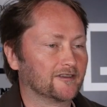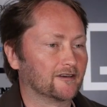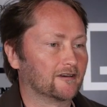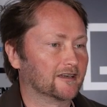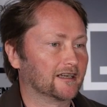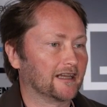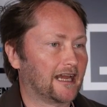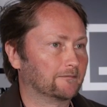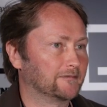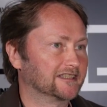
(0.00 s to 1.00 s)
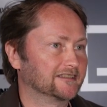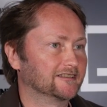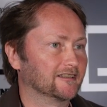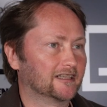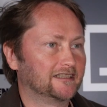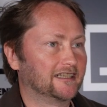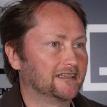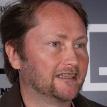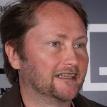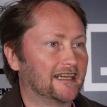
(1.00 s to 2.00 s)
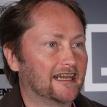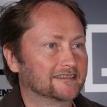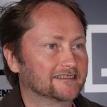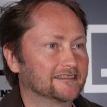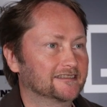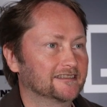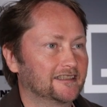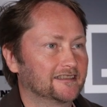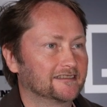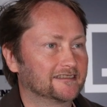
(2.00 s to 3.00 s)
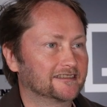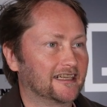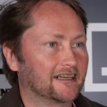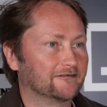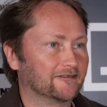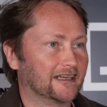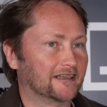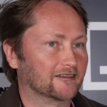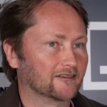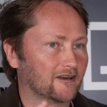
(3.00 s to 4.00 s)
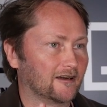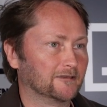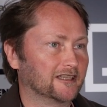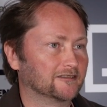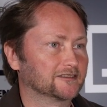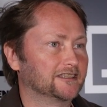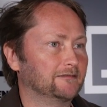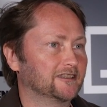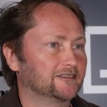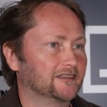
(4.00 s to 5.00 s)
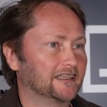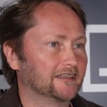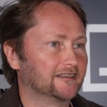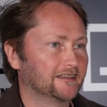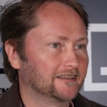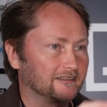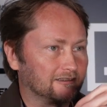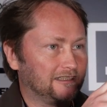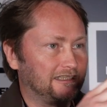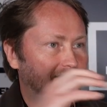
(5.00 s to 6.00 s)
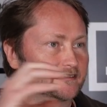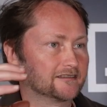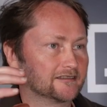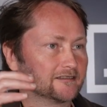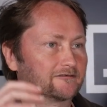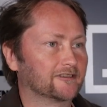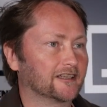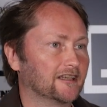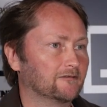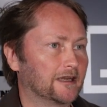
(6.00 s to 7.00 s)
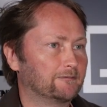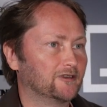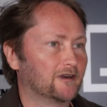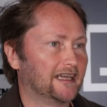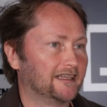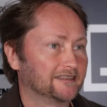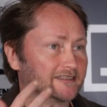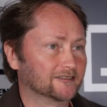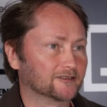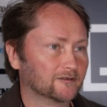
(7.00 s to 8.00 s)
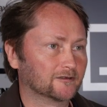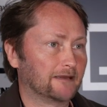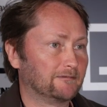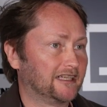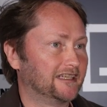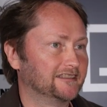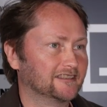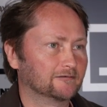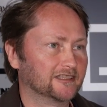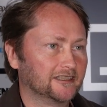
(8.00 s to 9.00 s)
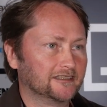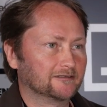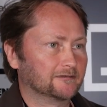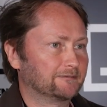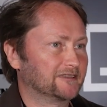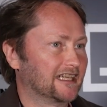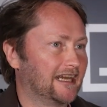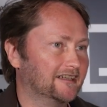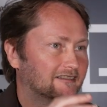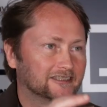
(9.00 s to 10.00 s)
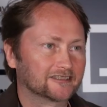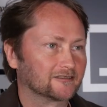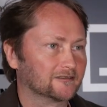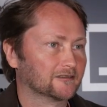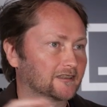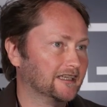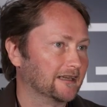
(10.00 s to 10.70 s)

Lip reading: the underlying business logic and data access. Instead of like coupling those deeply together, treat the front-end web UI as its own application, whether it's a website or a store or an